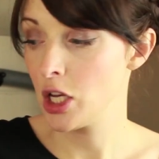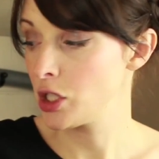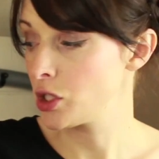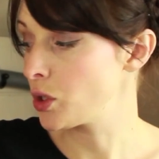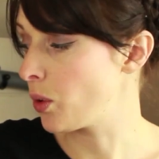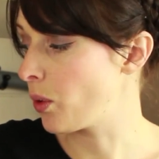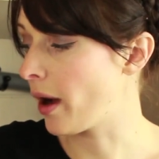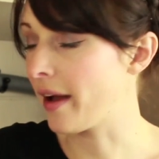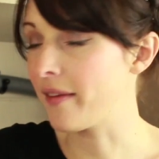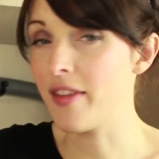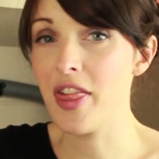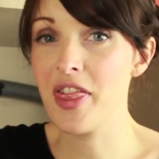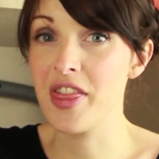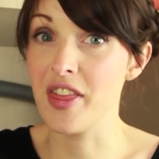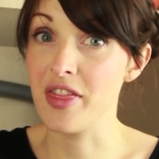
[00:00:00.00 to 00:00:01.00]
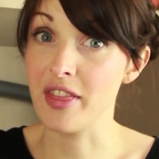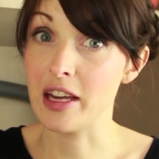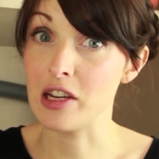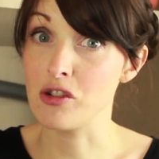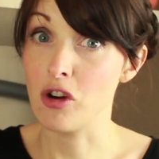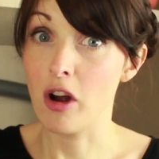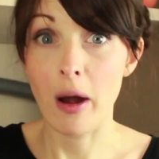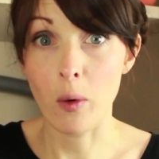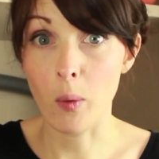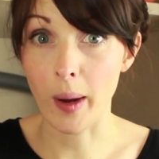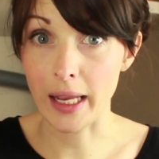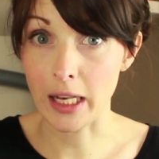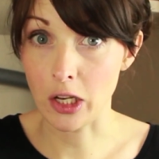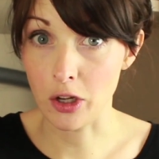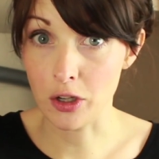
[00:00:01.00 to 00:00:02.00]
so I've thinned that drawer out
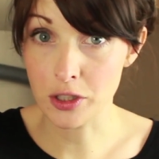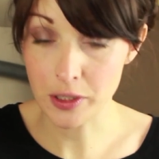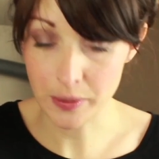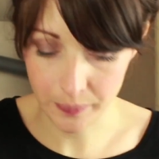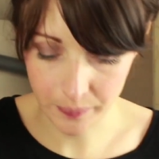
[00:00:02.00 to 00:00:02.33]
quite a lot.